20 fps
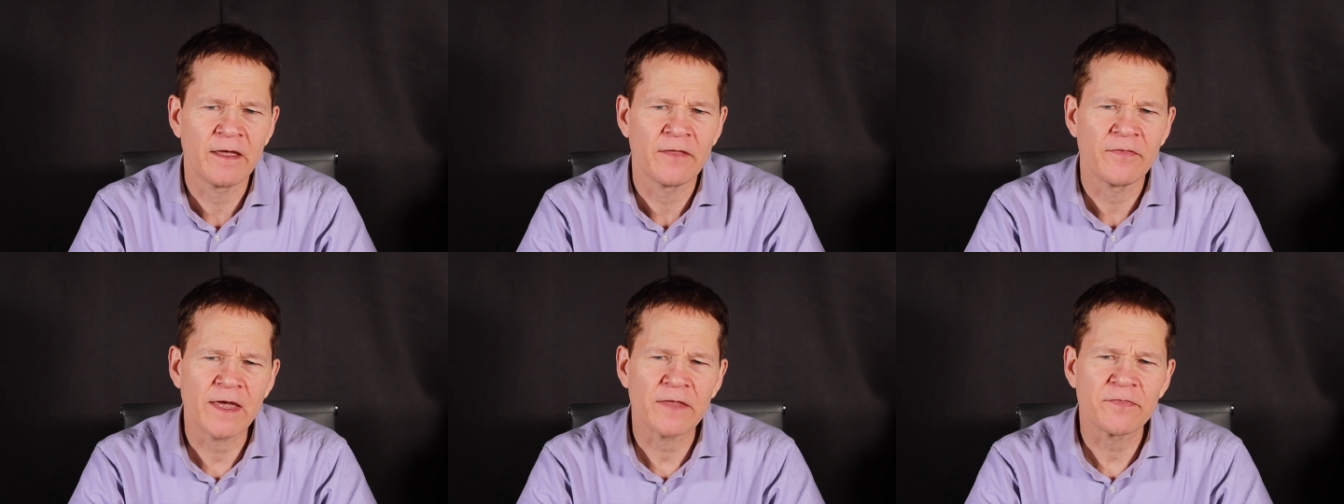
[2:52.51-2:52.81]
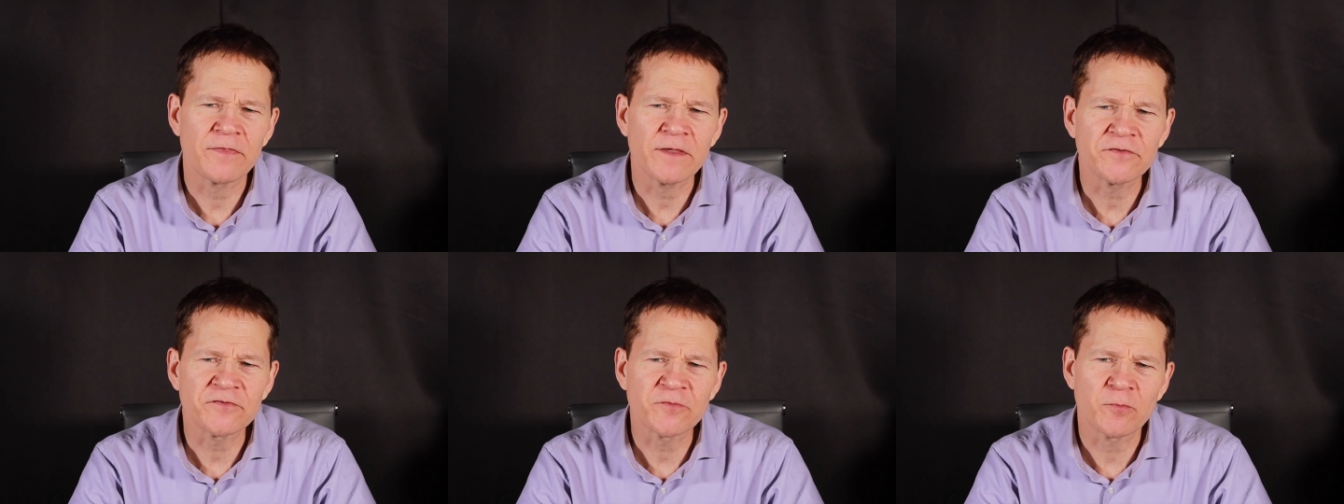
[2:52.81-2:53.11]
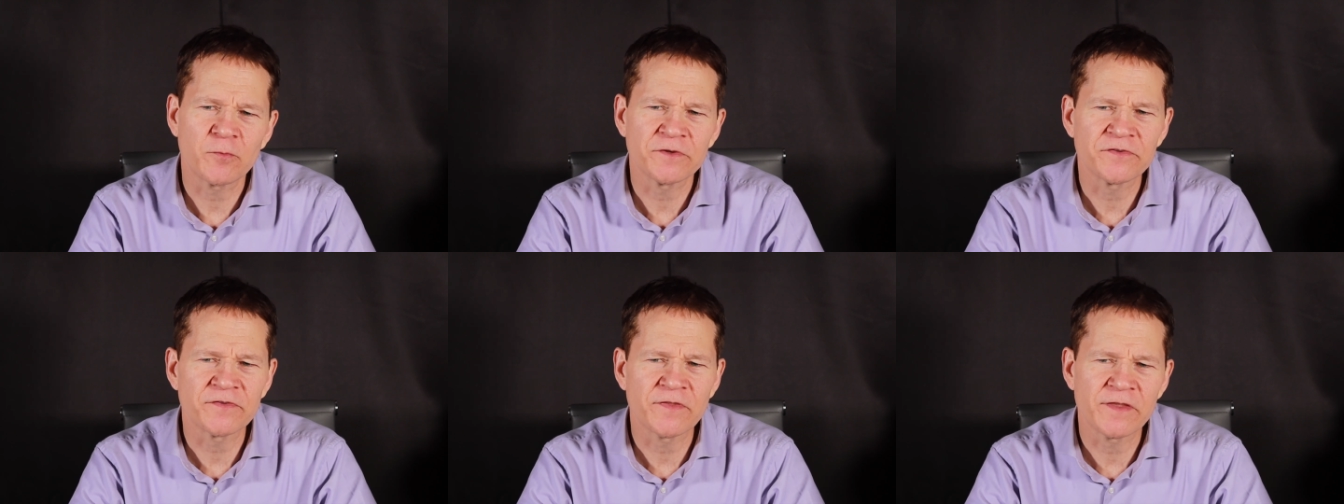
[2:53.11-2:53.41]
that this
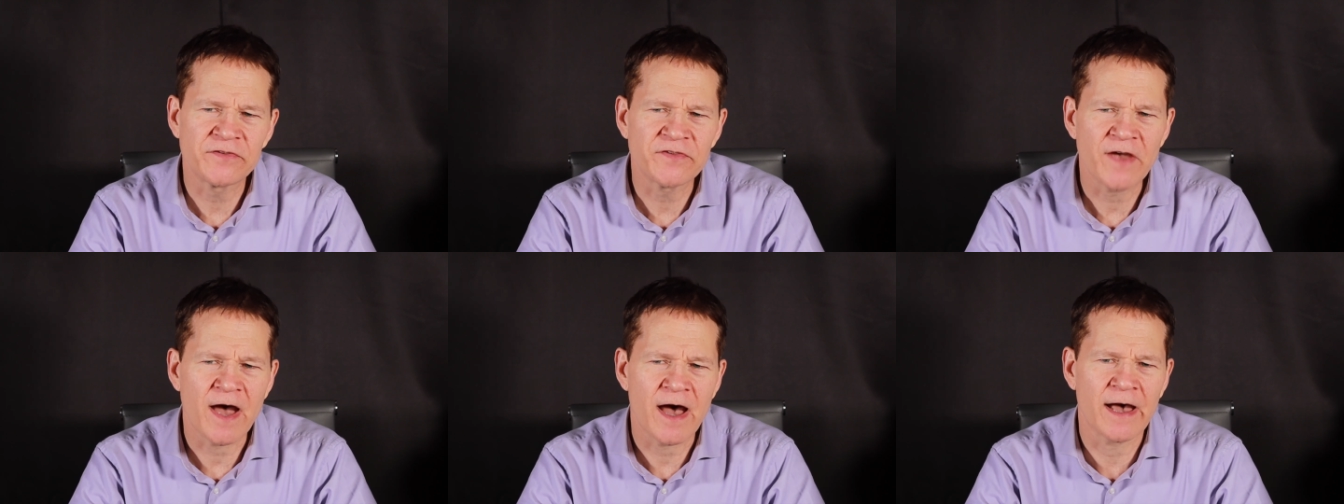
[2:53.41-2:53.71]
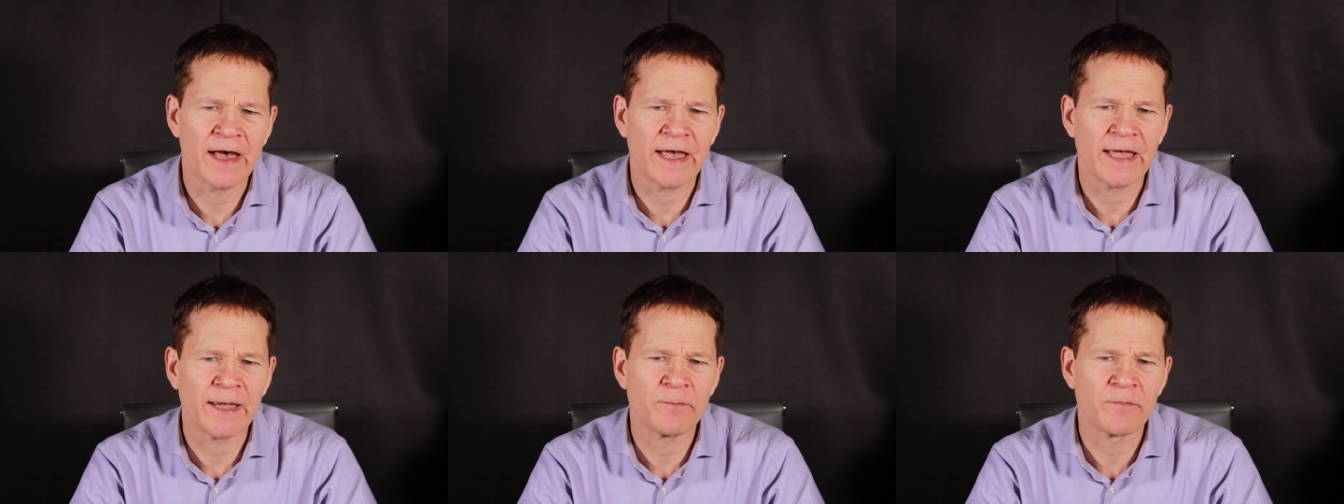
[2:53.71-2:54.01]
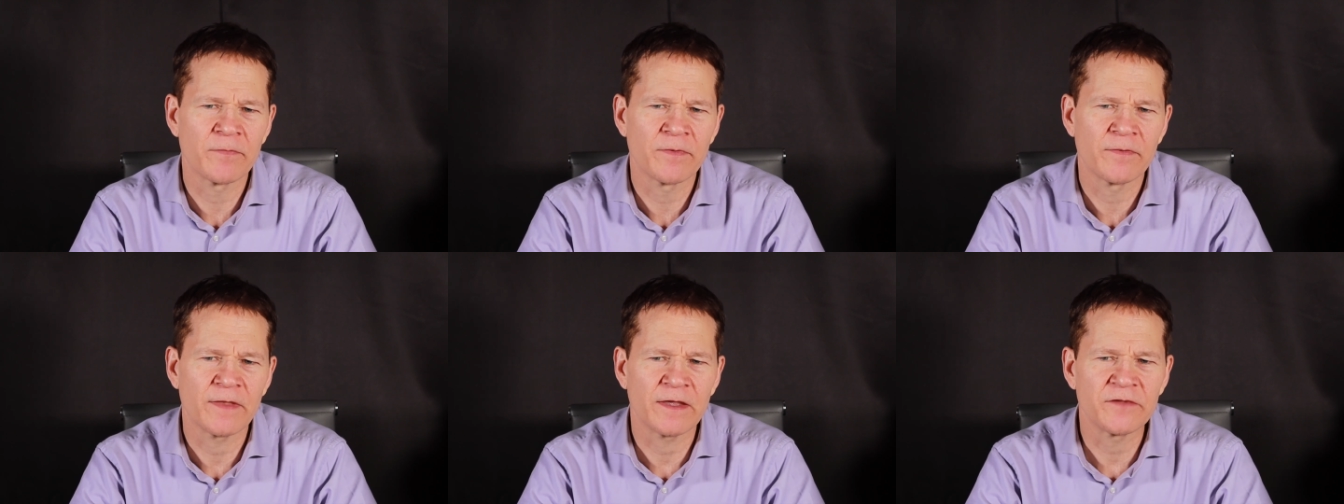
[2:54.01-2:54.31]
was the
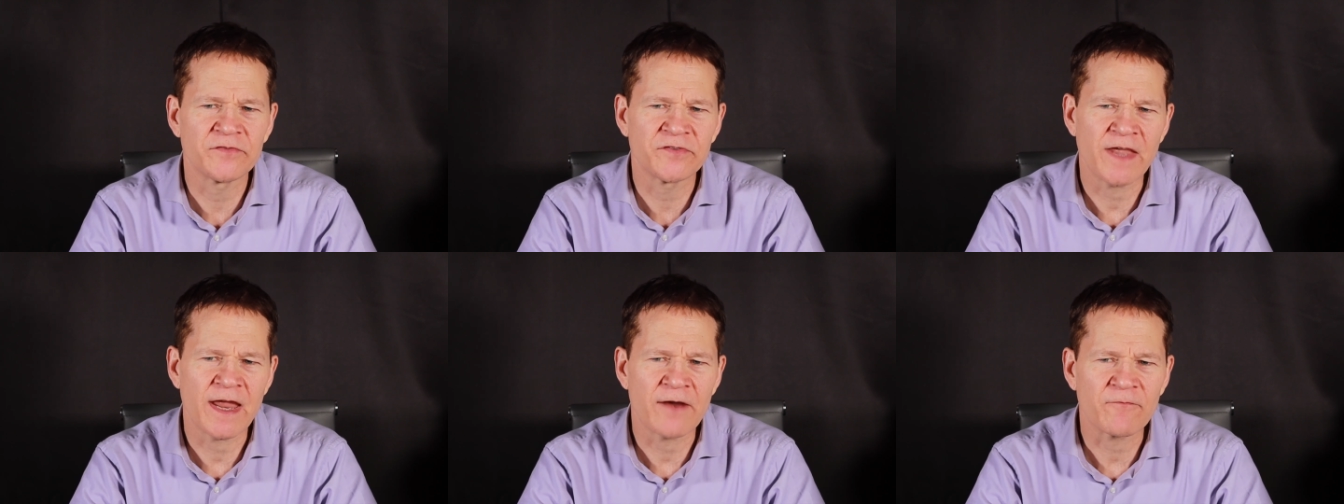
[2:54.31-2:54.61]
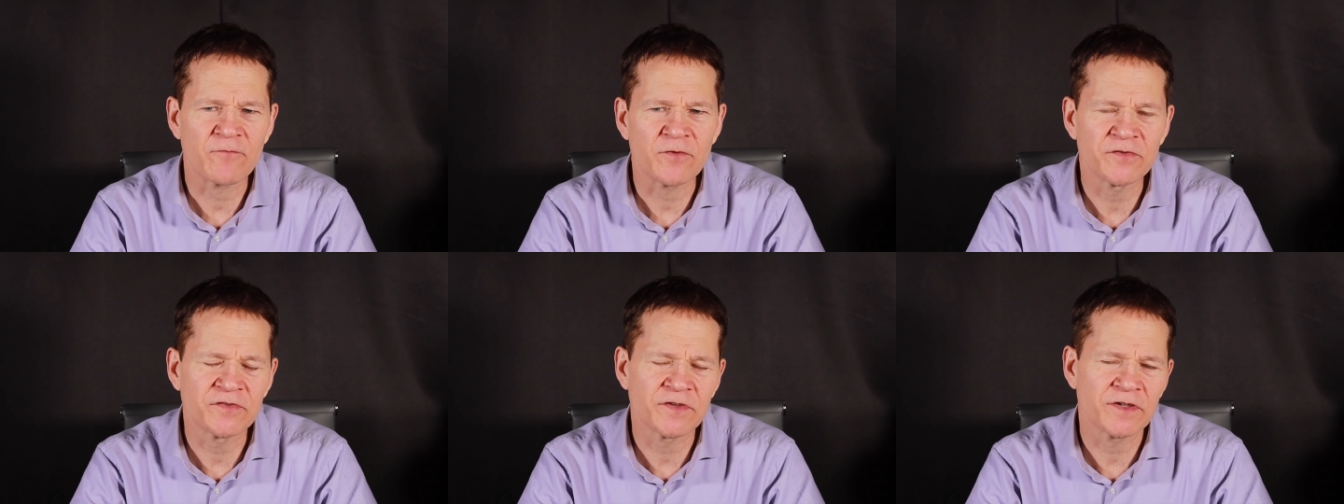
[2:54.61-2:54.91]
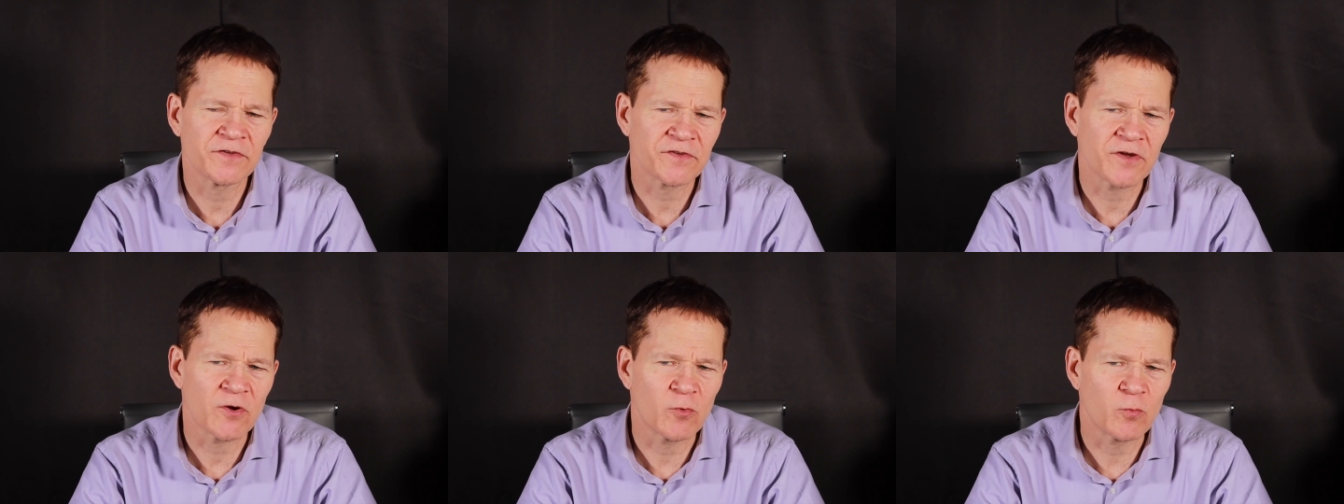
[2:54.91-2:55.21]
time that San
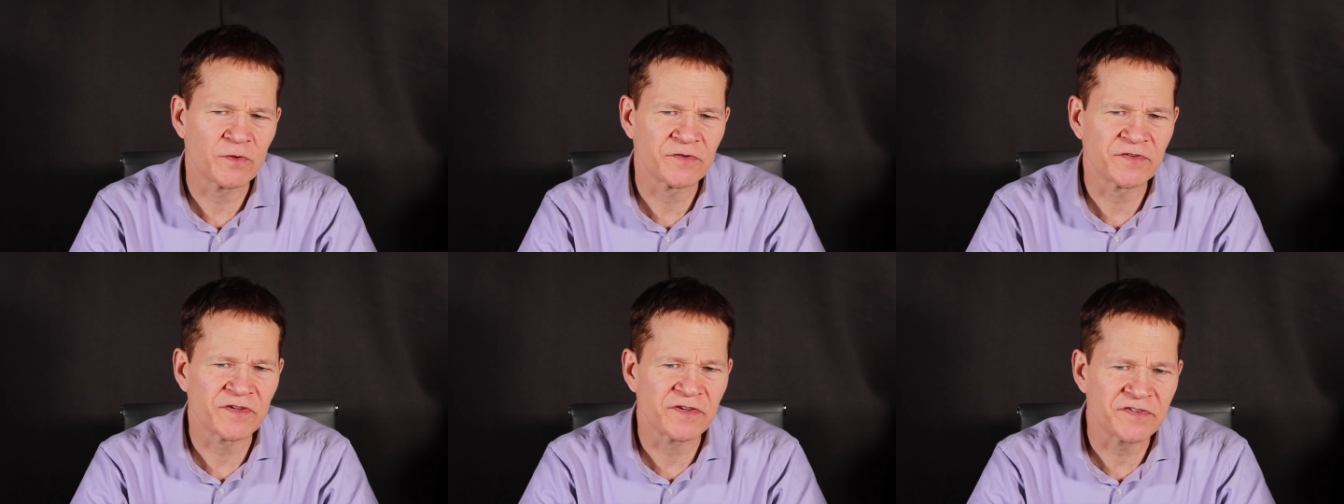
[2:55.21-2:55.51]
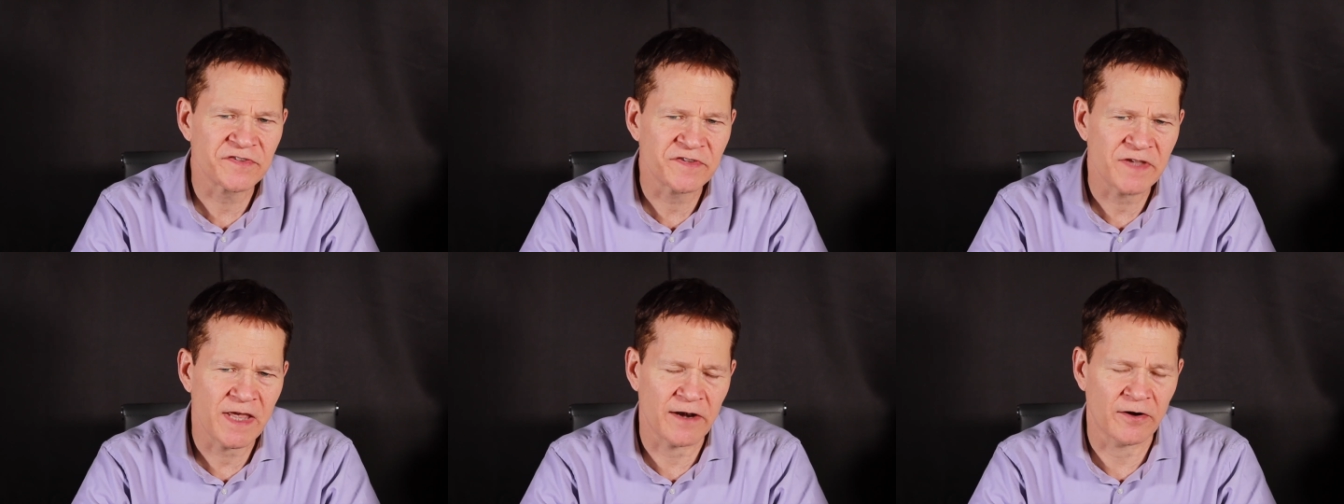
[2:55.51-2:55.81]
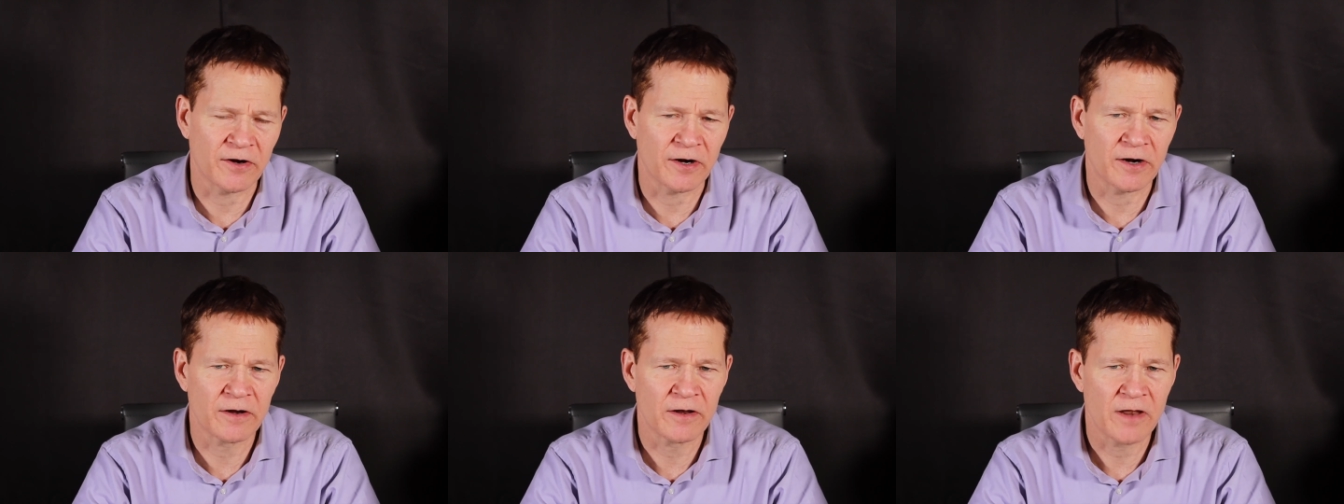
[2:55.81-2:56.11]
Francisco was the
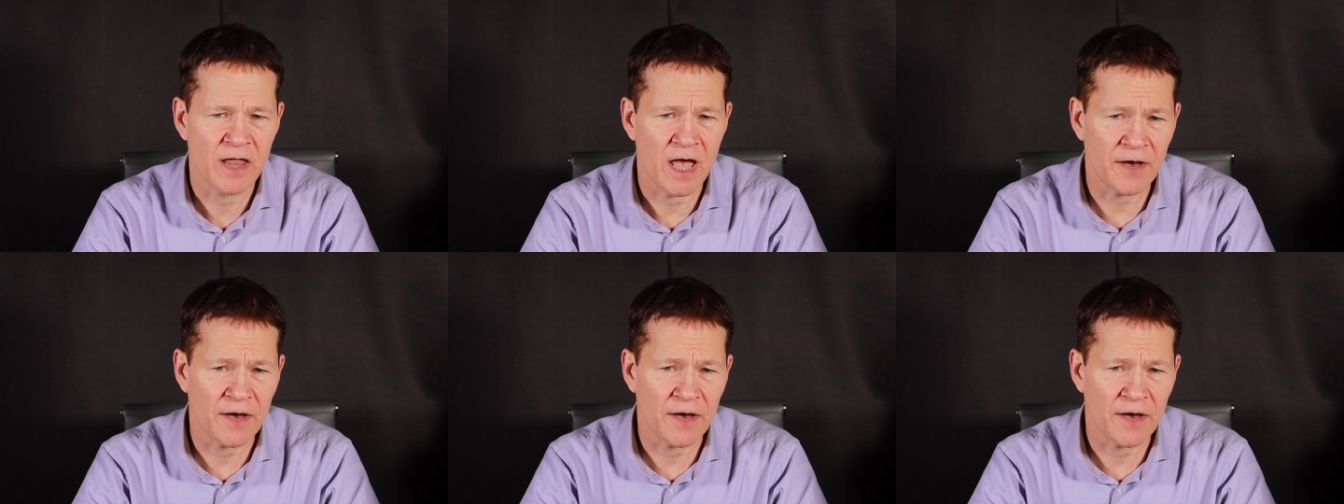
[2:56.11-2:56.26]
center